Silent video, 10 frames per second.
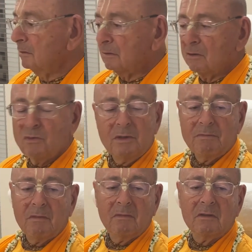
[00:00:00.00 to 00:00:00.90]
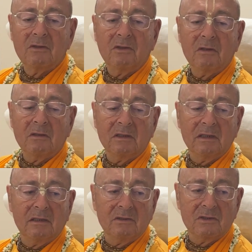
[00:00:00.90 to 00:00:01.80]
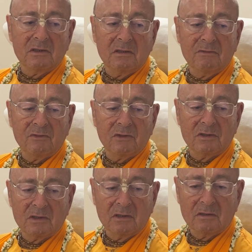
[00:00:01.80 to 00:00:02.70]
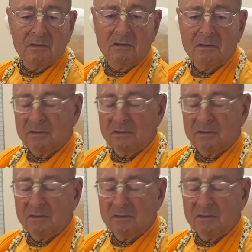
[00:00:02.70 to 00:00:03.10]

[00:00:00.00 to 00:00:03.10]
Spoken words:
Can we turn on the AC for a second?